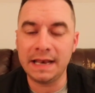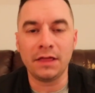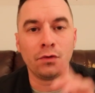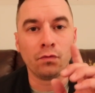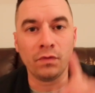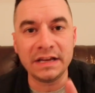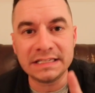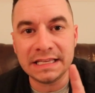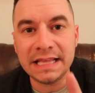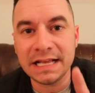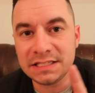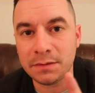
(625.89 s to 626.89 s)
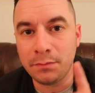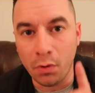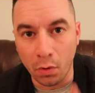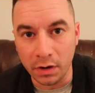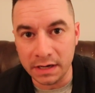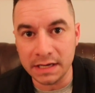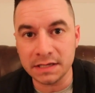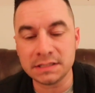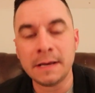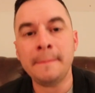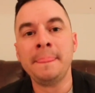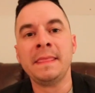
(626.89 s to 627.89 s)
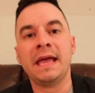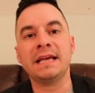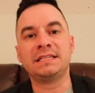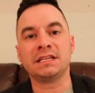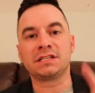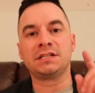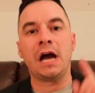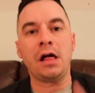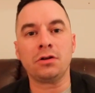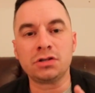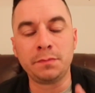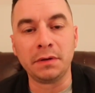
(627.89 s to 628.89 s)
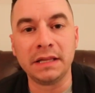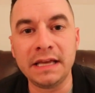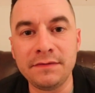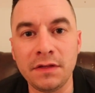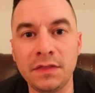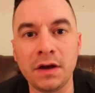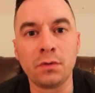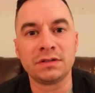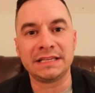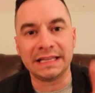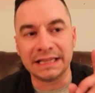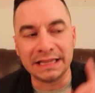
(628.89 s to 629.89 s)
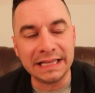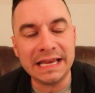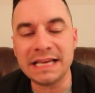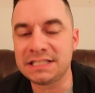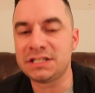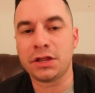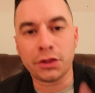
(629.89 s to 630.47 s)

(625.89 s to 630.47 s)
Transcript: Now, the reason that's important is that scholars believe that there was at least